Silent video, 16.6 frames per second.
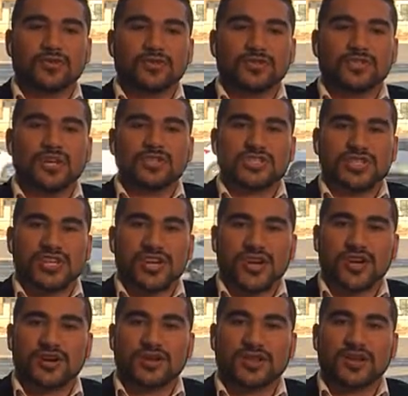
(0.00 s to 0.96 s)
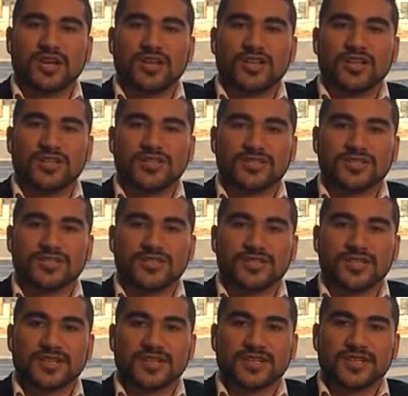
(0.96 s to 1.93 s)
don't share the knowledge,
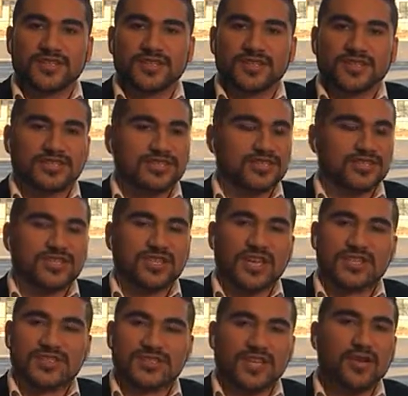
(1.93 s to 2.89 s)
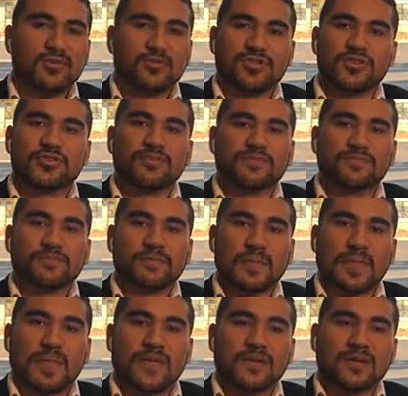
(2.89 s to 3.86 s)
it's just gonna stay with you.
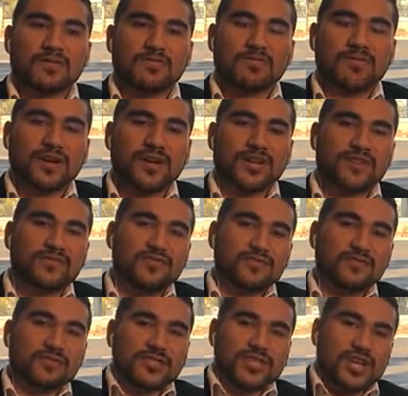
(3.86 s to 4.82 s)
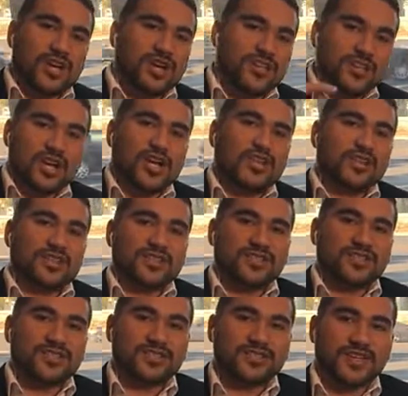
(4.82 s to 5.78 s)
But if you share the
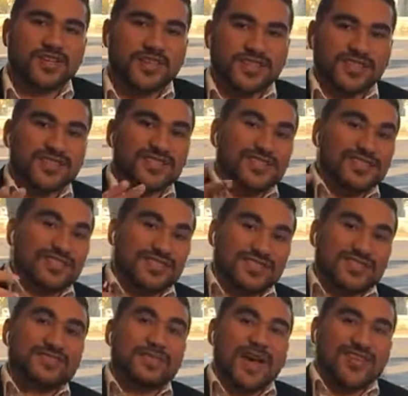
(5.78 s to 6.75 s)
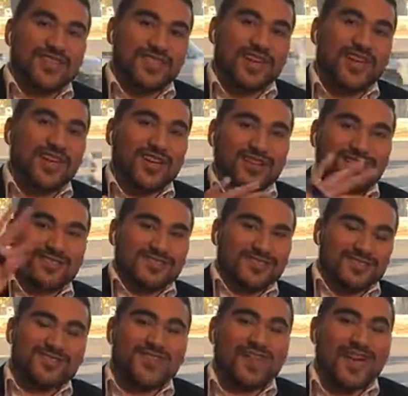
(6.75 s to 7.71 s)
knowledge, and this is my thing,
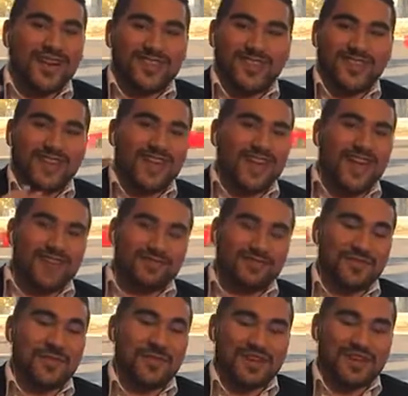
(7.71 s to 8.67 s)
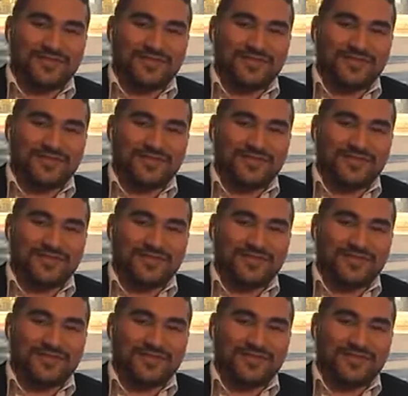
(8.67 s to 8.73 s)
didn't get it from